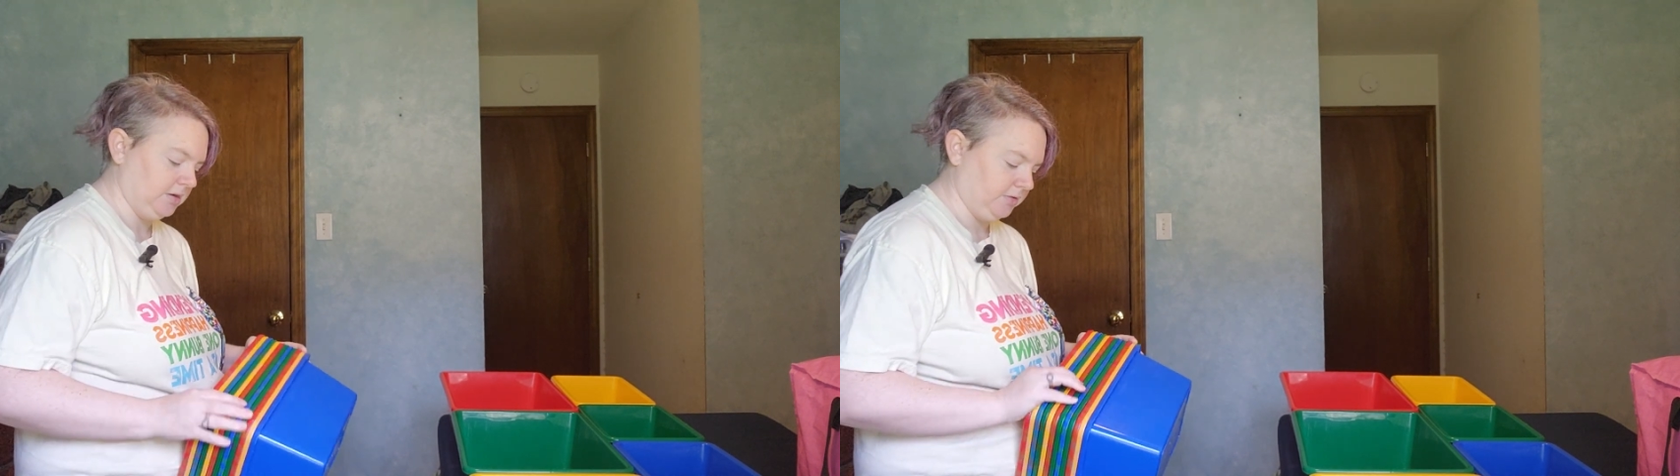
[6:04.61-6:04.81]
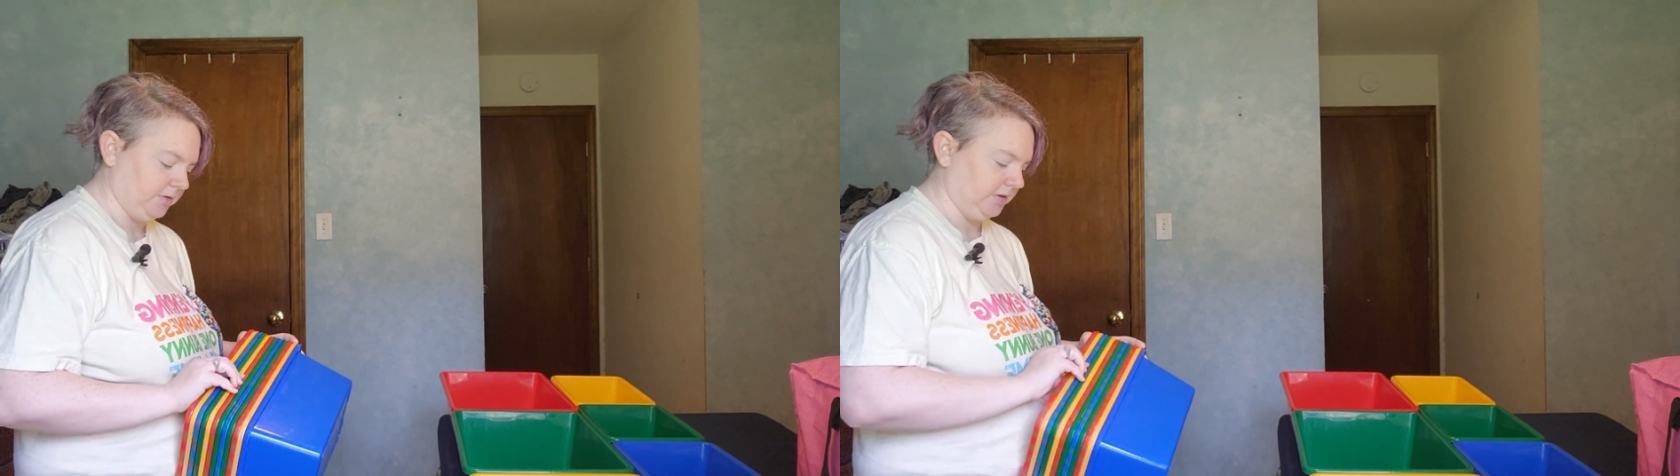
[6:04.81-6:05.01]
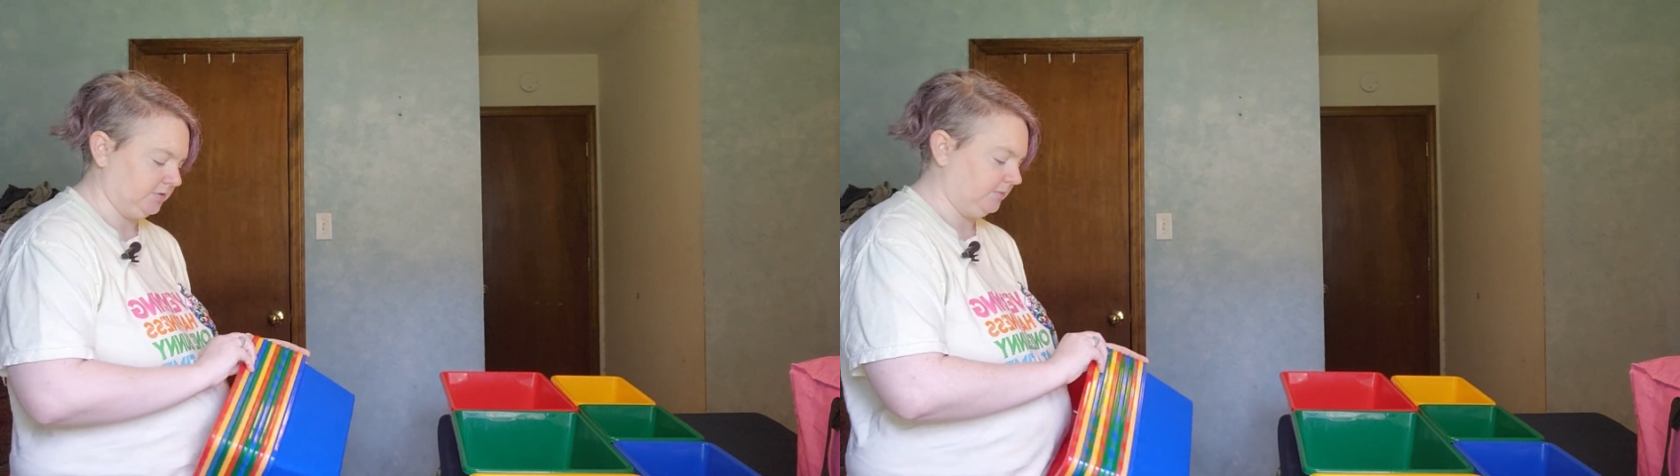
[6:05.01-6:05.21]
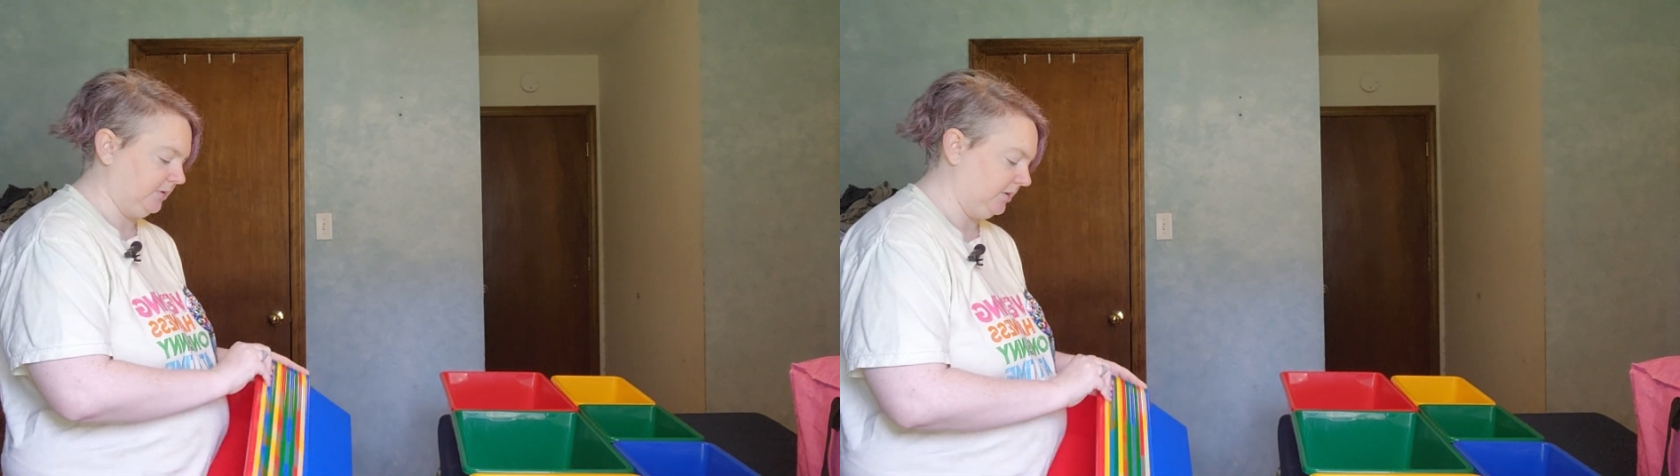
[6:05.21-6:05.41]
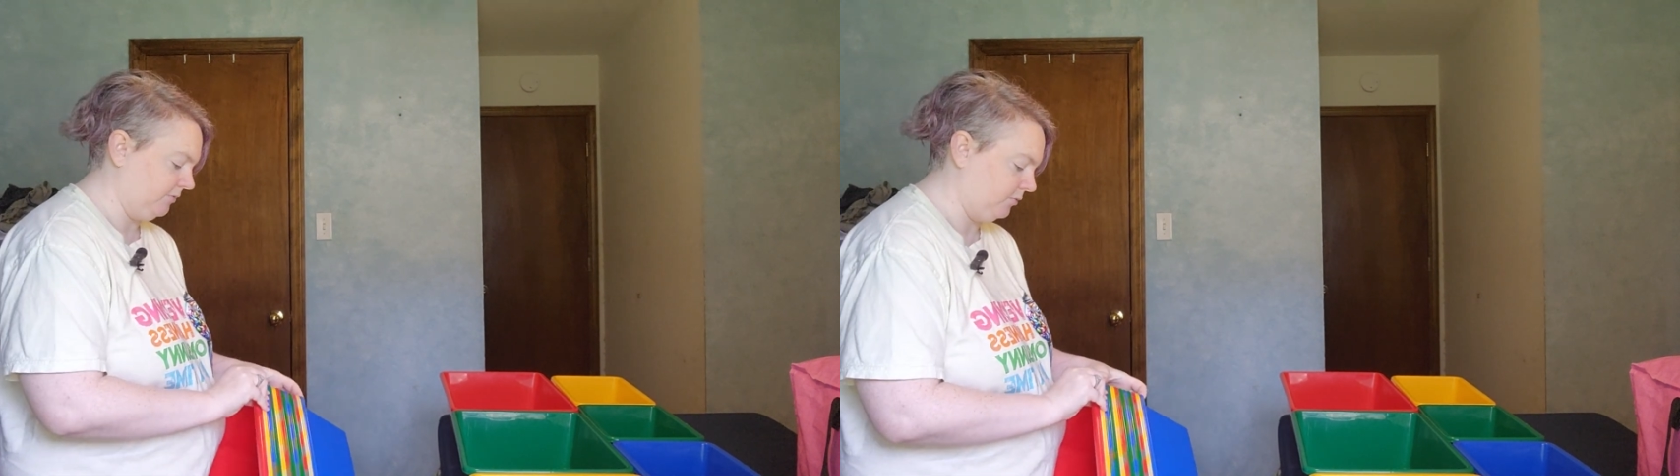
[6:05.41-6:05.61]
Okay, so I'm
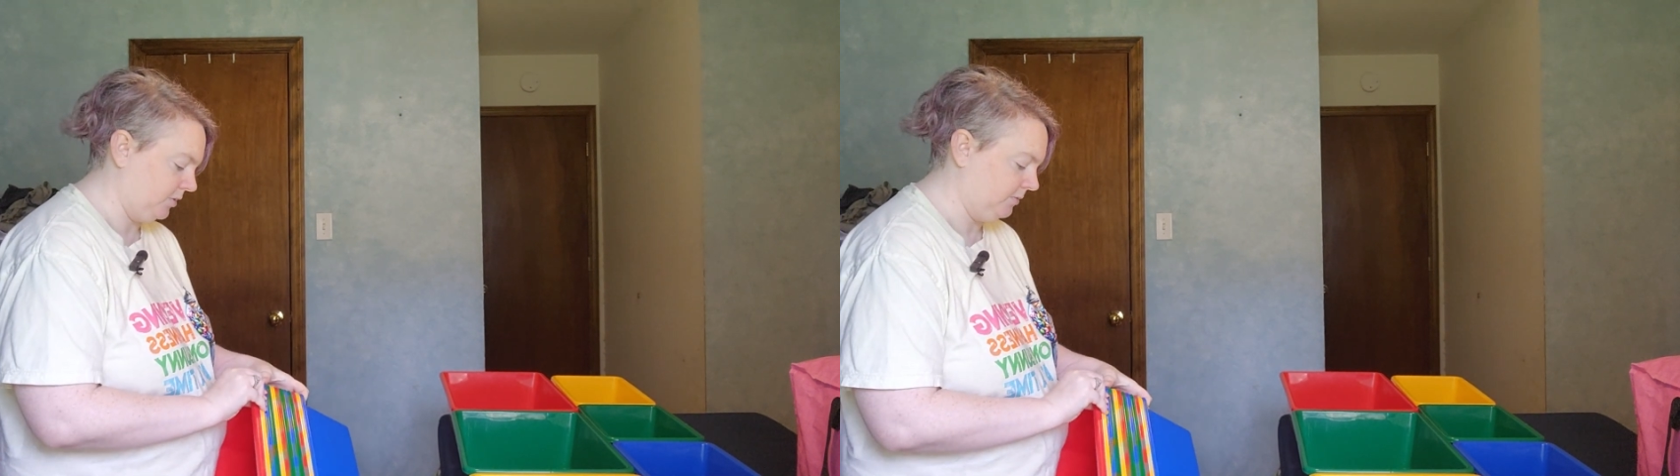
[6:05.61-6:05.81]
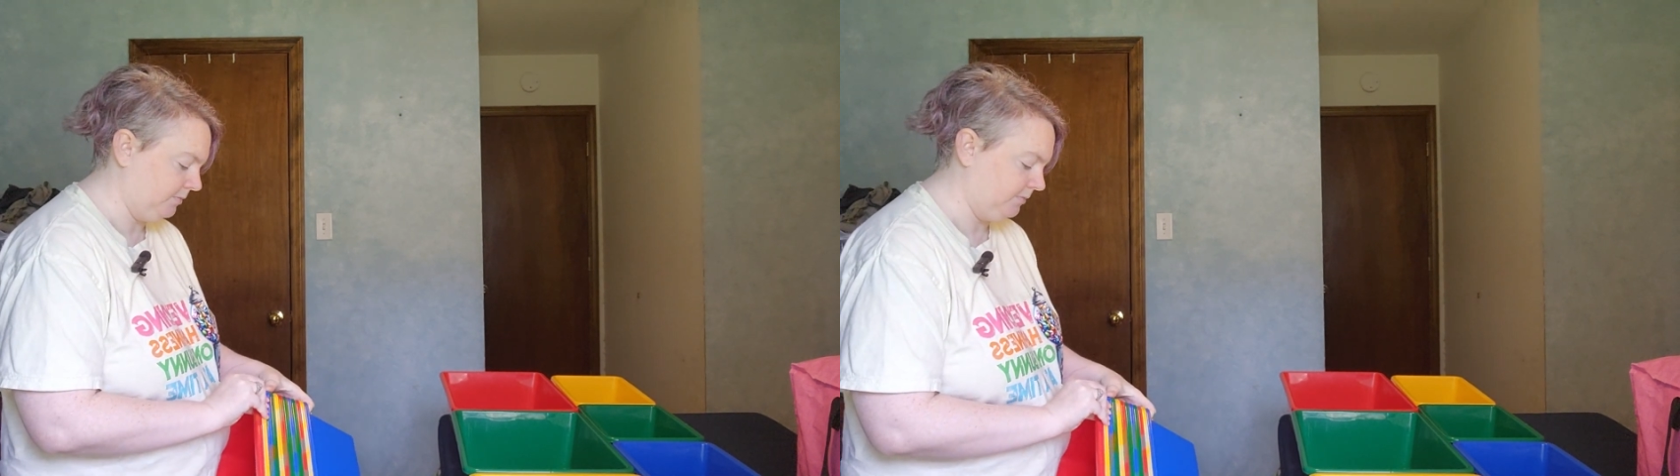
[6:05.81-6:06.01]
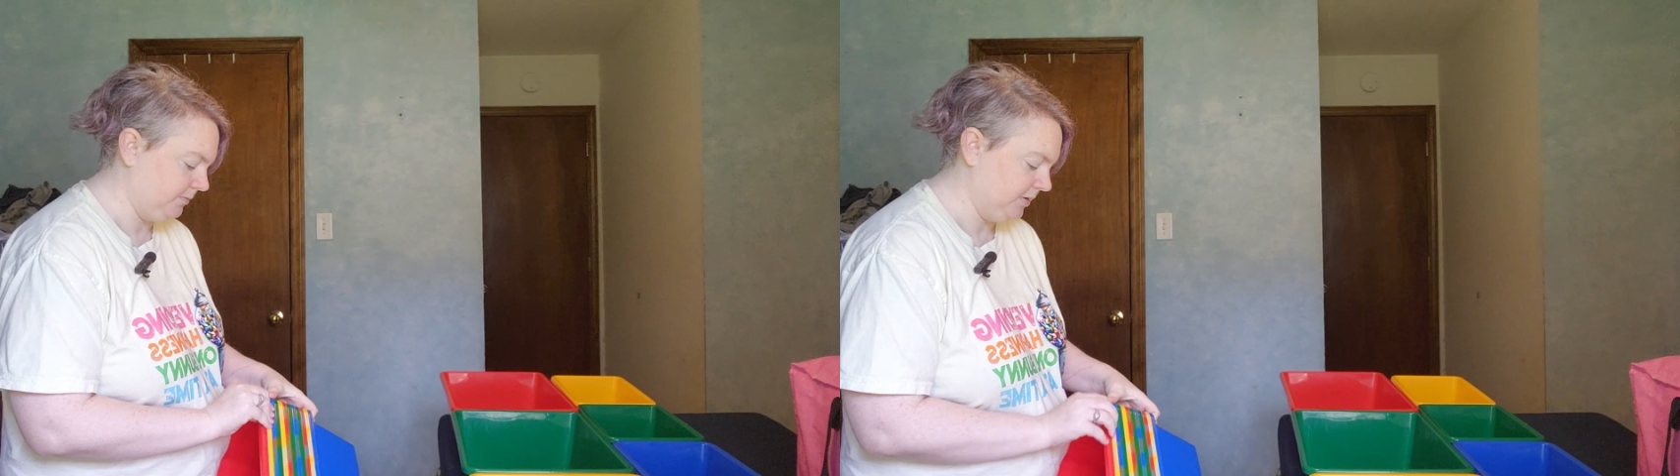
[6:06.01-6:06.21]
going to have 1